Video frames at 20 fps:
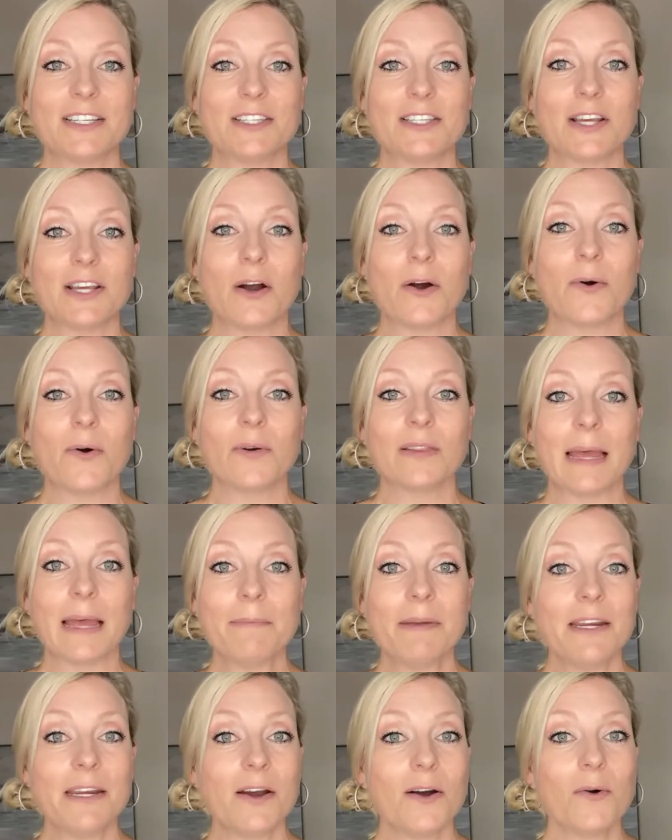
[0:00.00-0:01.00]
So let
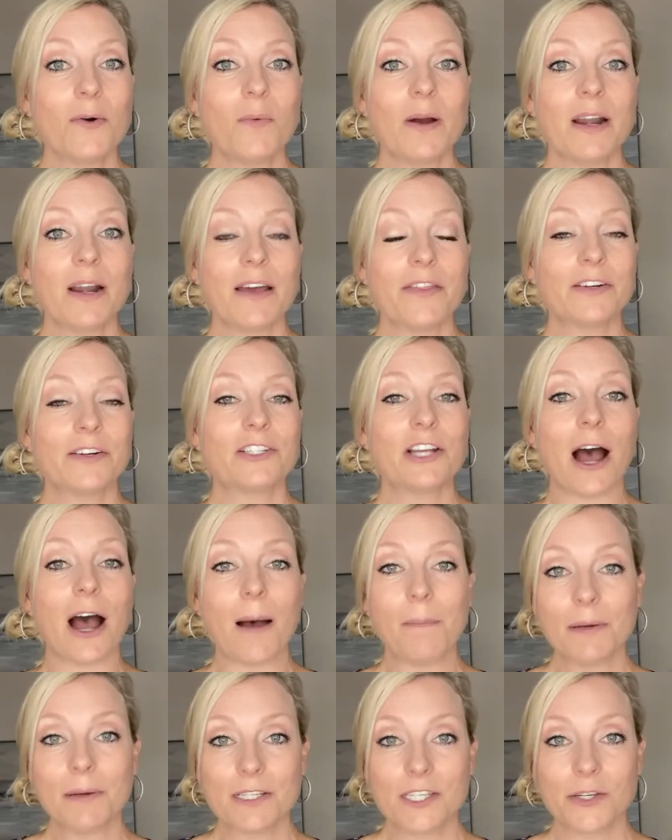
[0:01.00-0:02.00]
me know what other
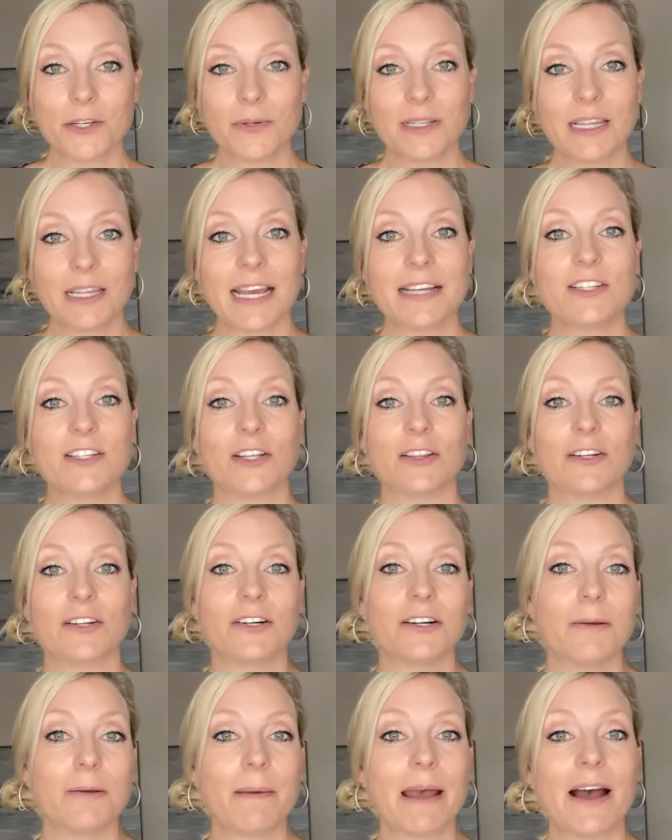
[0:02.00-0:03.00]
topics you would like to
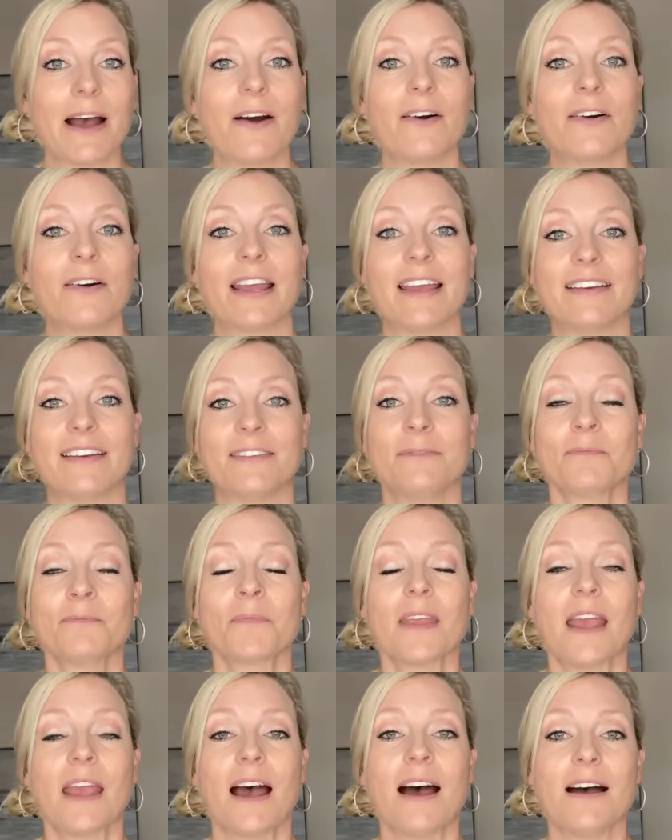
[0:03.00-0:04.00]
learn about and
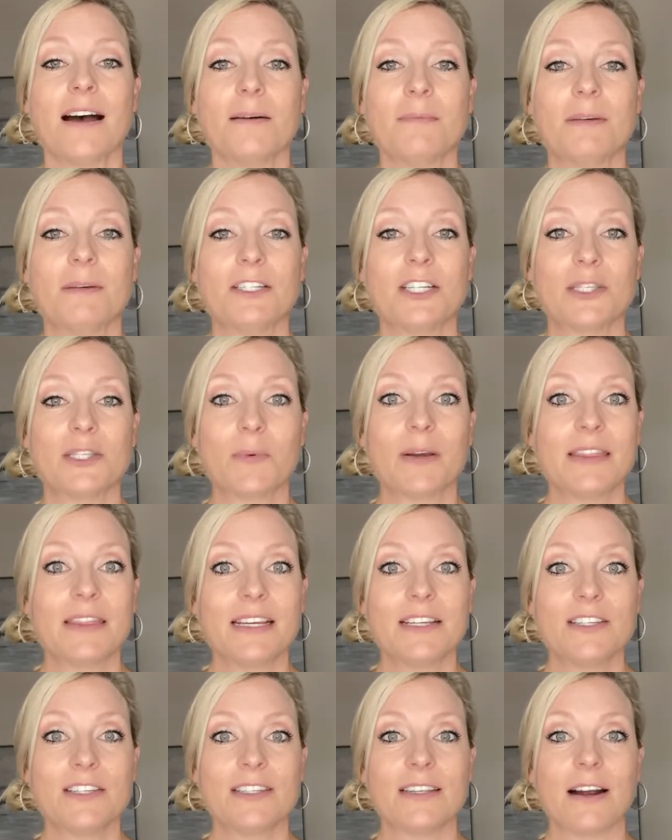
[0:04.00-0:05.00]
um, just what
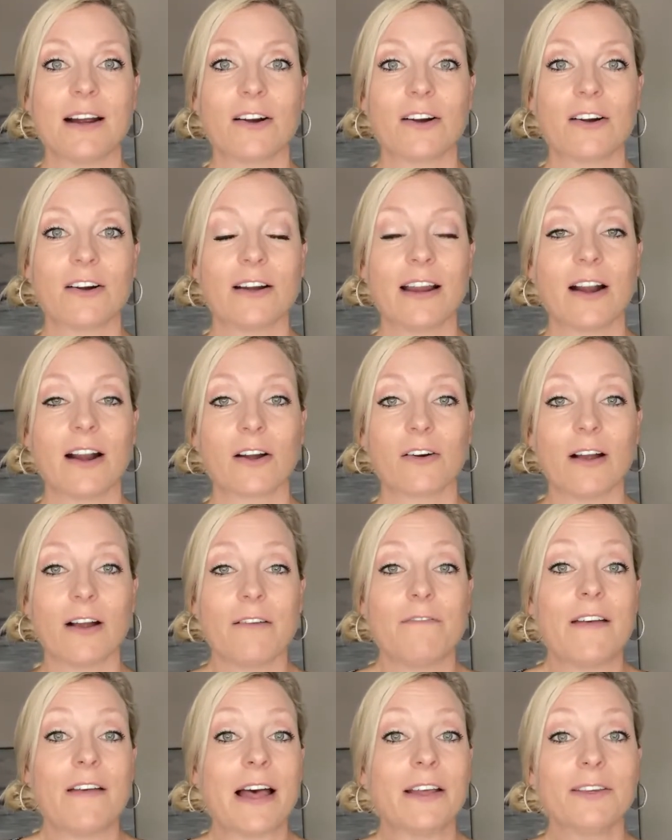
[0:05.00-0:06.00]
things are, are
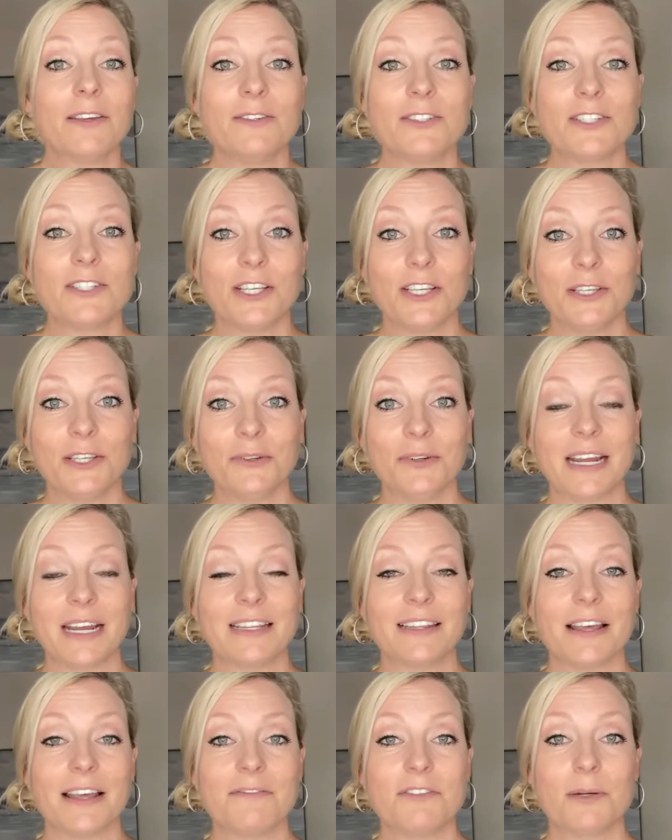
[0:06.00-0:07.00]
of value to you. And
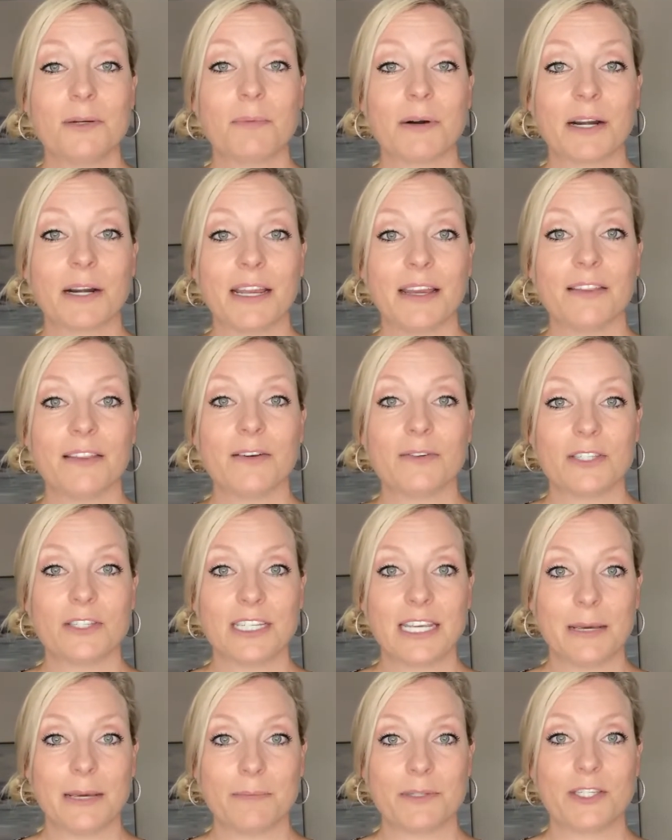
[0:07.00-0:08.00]
I'd love love to bring those
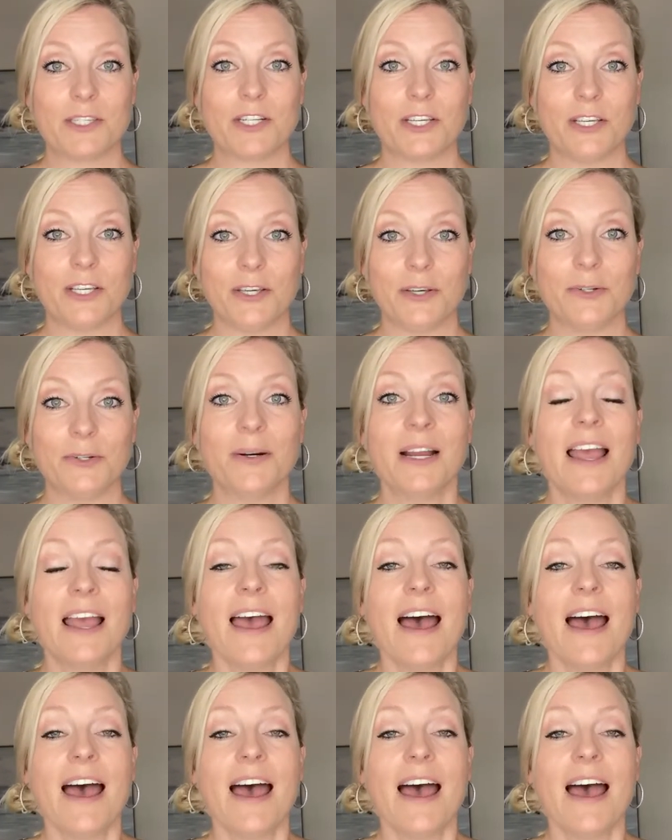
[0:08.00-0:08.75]
tips to you.